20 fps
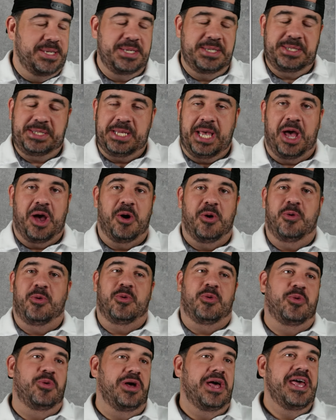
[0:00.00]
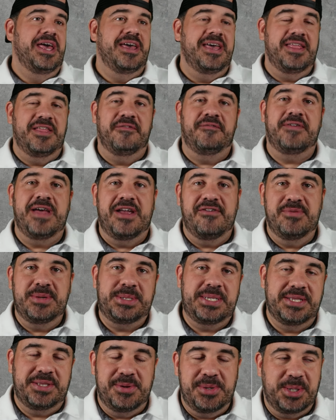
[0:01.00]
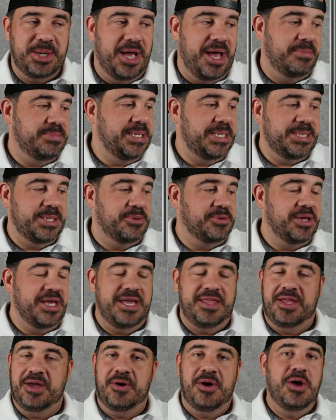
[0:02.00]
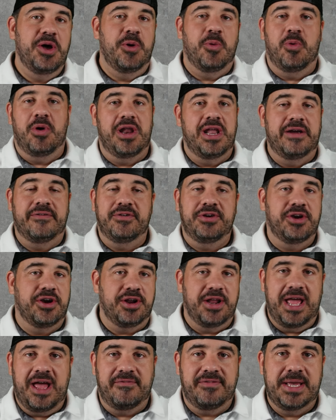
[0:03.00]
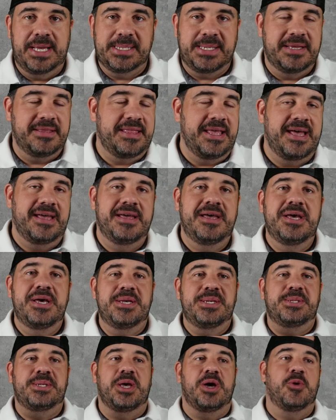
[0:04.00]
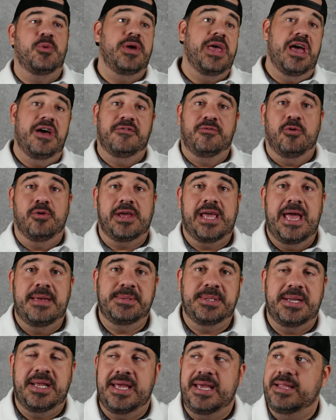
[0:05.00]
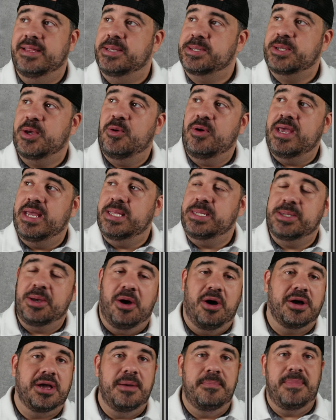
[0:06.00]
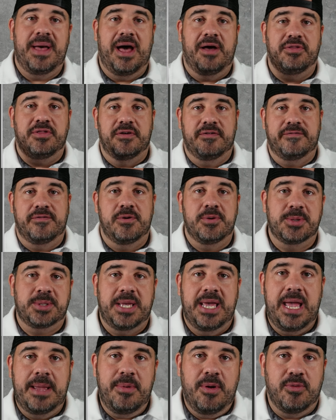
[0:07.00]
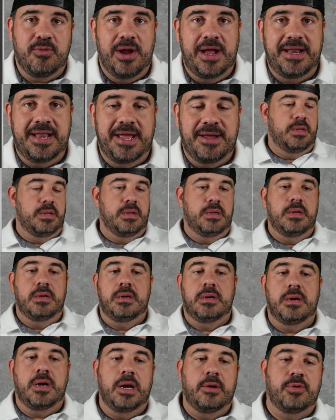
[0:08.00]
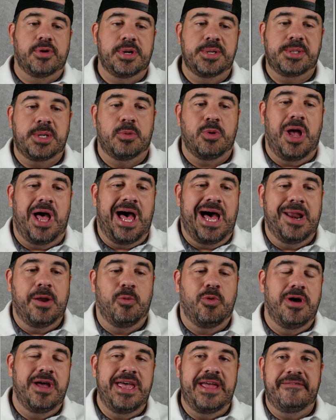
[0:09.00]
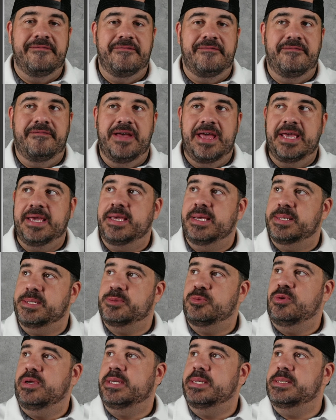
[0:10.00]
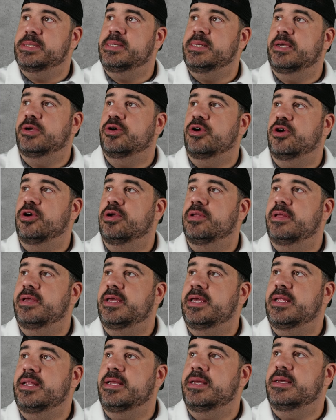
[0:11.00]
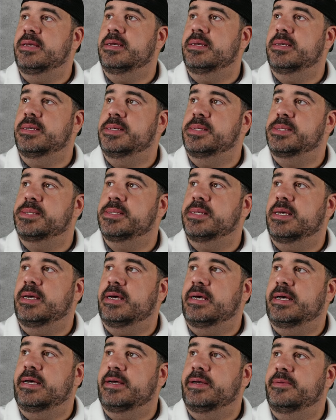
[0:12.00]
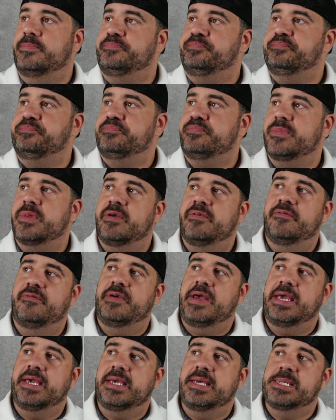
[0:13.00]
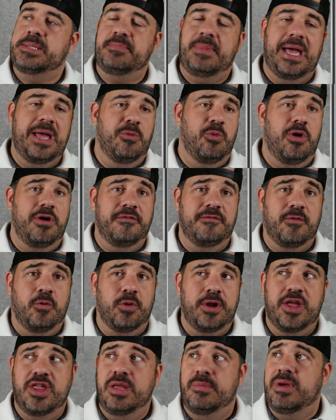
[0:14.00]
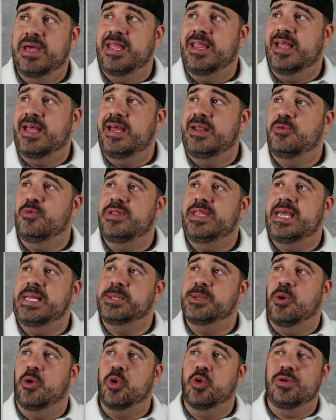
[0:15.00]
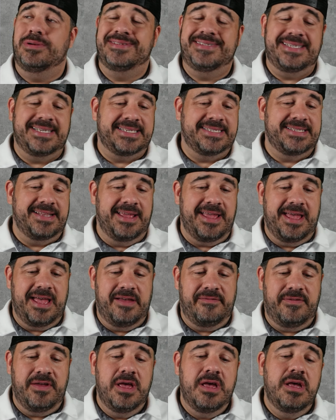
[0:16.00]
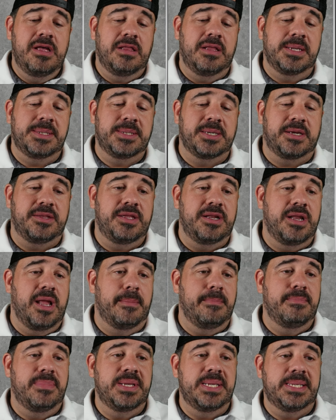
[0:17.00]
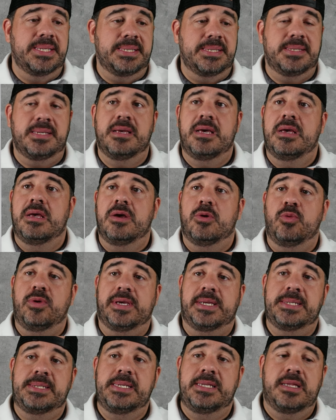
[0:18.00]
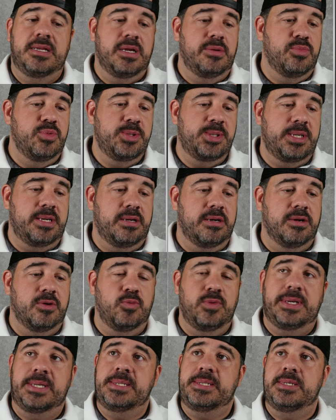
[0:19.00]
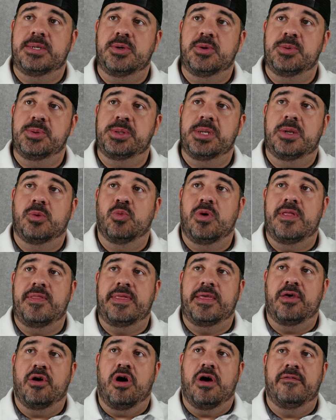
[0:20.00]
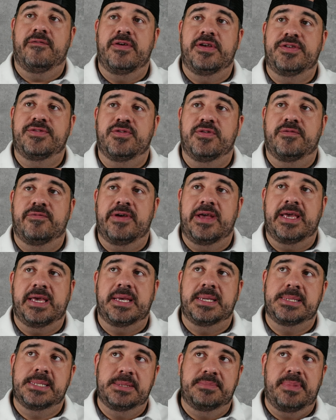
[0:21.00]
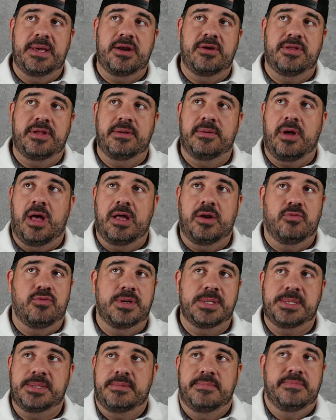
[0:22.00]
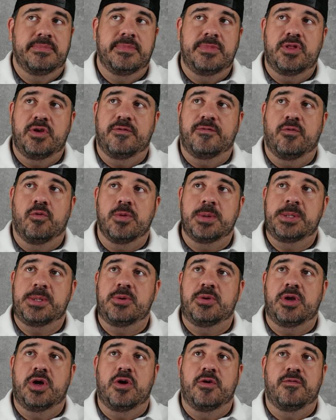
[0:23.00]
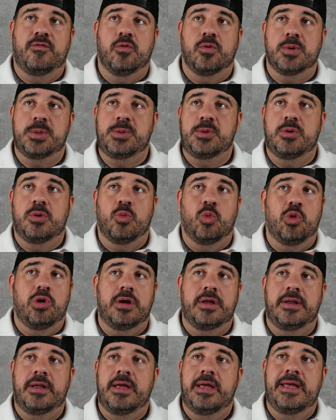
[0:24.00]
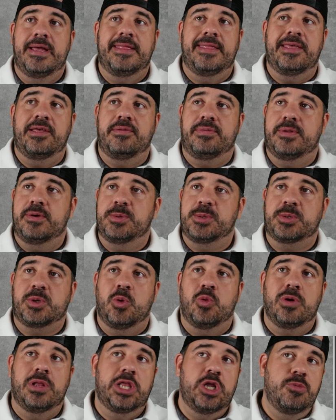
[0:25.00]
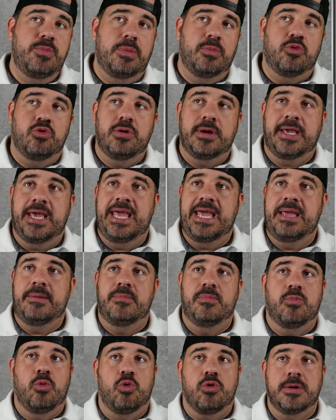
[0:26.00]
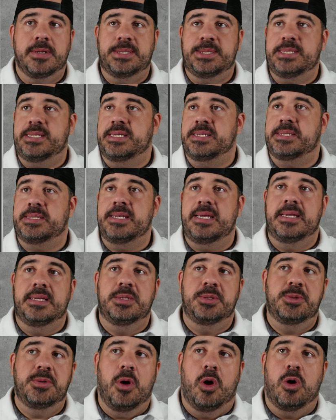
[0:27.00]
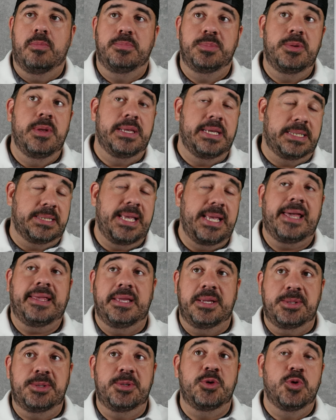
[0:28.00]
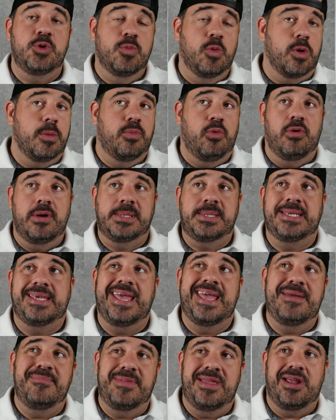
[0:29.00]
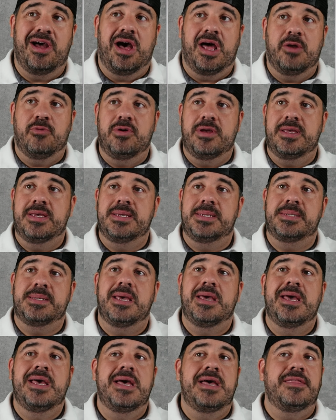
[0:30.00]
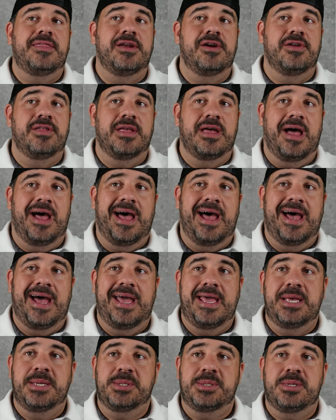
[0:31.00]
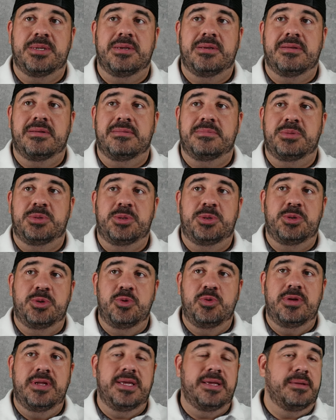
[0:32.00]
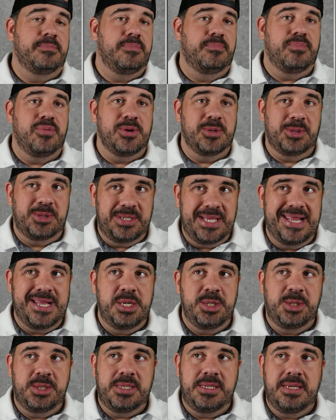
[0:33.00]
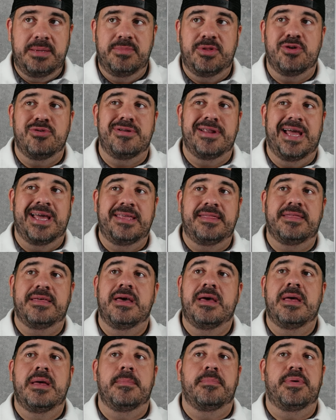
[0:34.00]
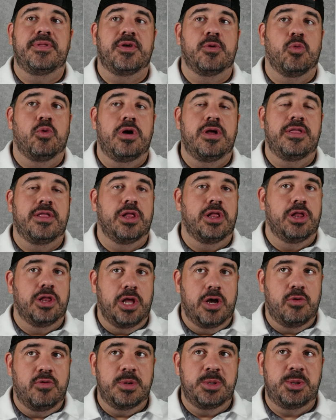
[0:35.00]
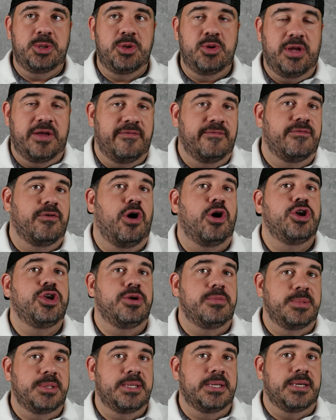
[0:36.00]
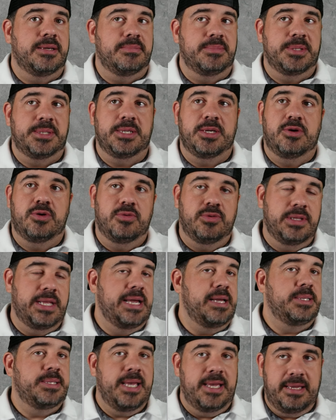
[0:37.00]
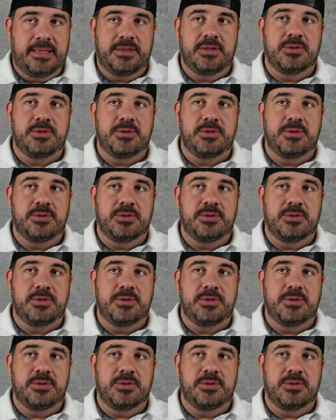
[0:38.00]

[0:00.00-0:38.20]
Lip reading: So the favorites did their jobs. It's okay though. Whatever. You're going to have days like that. So we have four games today. Let's go ahead and talk about the first game right now. All right. We're going to start with Ottawa and Vegas. We can see currently it is Vegas by 140 on the money line with a total of 6.5. Let's look at the numbers. We can see the numbers here. We can see who's done what. The offense for Vegas is better than Ottawa's. They're 4-2-0, 4-2-1. They're scoring a little bit more a game, more assists, and exactly two more points a game than Ottawa is. They're the highest shooting percentage team. They're ninth, but they're one of the lowest shooting volume teams. So they take their